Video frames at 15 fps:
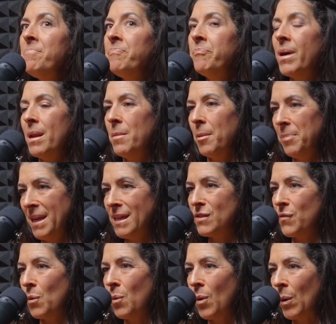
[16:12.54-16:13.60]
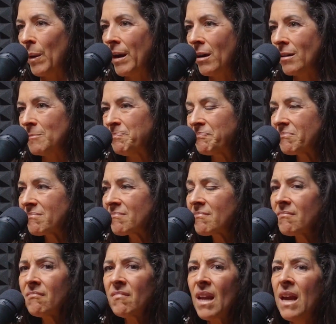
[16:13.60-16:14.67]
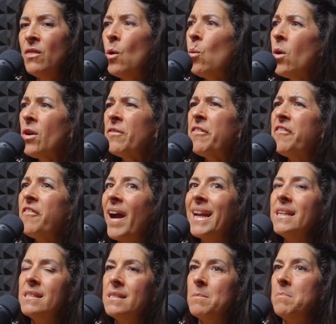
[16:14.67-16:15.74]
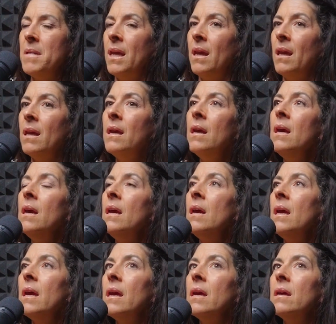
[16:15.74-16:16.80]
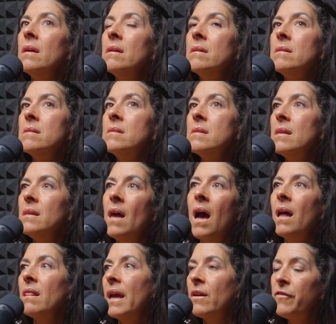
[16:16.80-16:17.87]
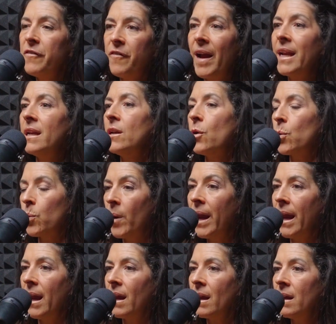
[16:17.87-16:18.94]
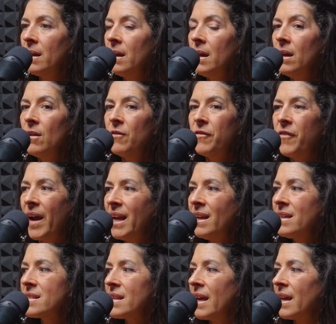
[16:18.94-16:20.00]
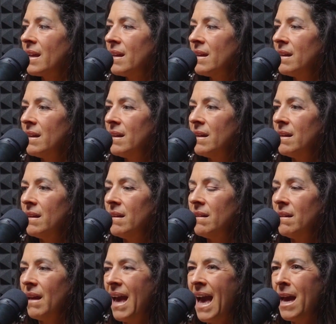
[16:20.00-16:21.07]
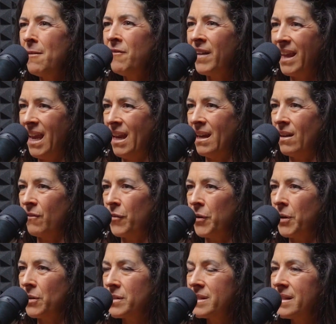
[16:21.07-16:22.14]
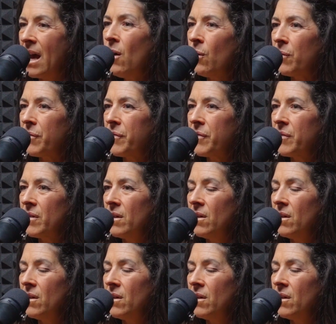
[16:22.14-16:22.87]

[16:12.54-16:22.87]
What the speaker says: but I'm a peaceful warrior. Yeah. And the word fight to me is not like fight in a ring. Fight is like advocating for yourself,